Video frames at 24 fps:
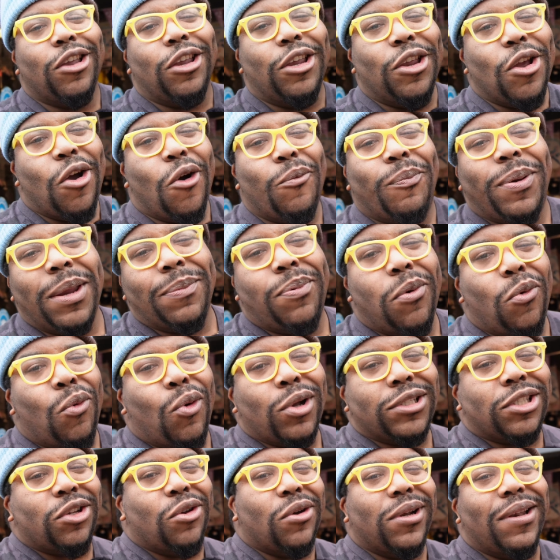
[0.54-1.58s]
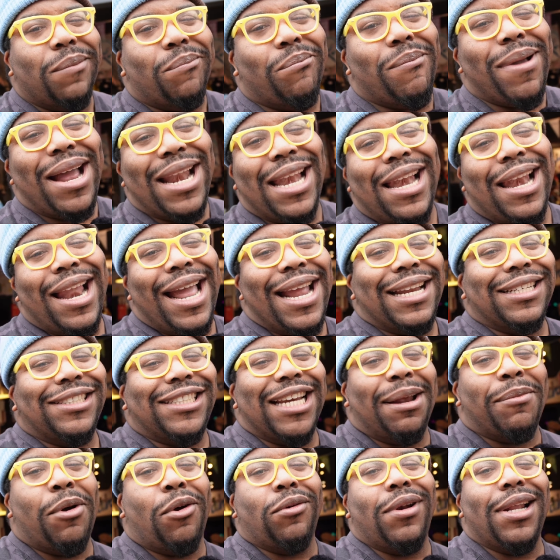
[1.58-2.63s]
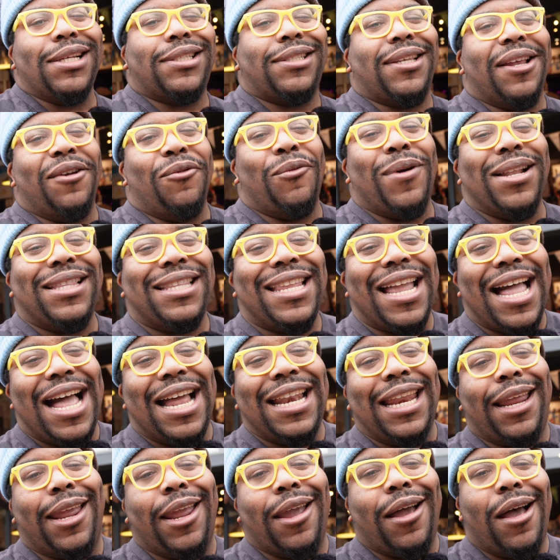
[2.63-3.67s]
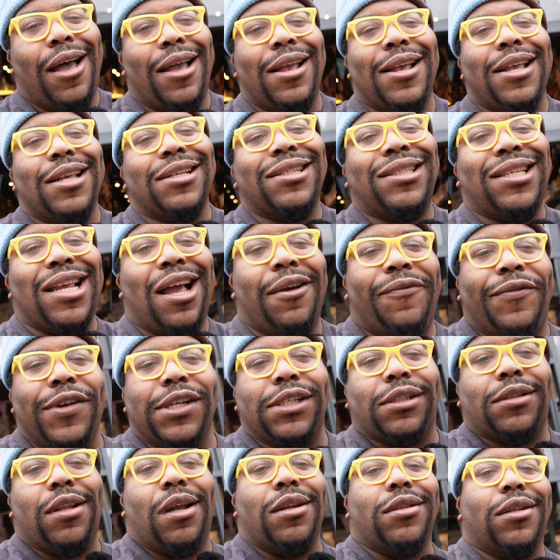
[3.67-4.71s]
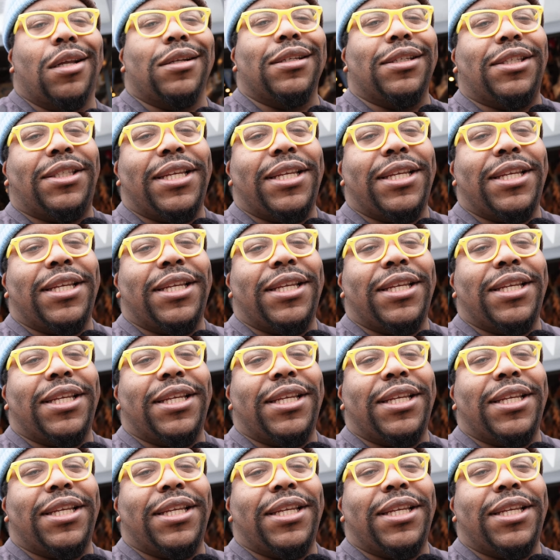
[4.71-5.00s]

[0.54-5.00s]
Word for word: Yo people, what's good? Man like Jamo. Listen, we're down here, Southeast London,